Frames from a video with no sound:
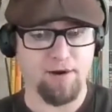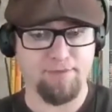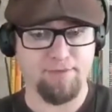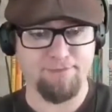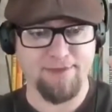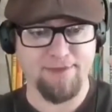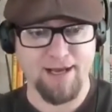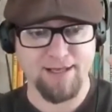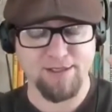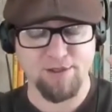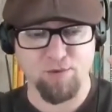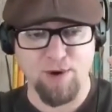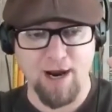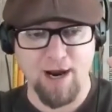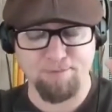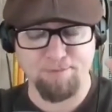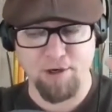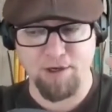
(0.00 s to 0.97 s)
that's a
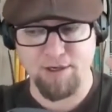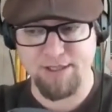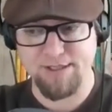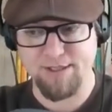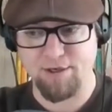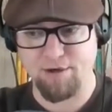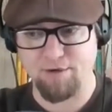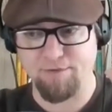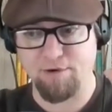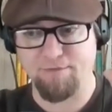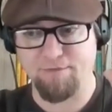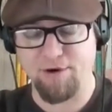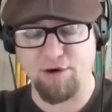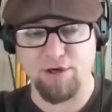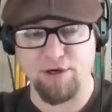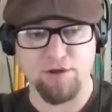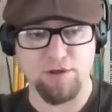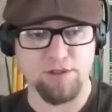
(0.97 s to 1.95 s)
wrap on this interview.
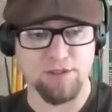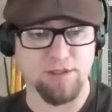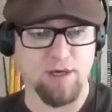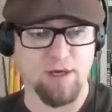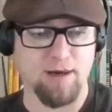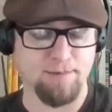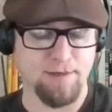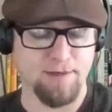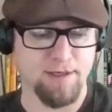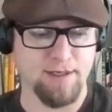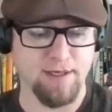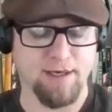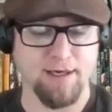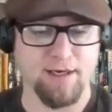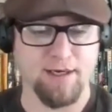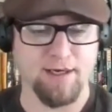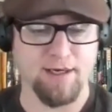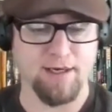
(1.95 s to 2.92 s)
Very good job in
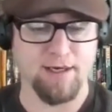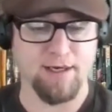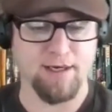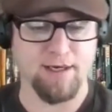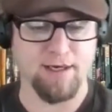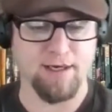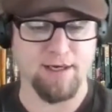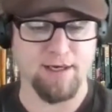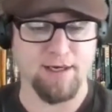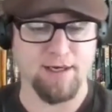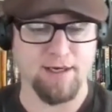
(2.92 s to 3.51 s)
getting the game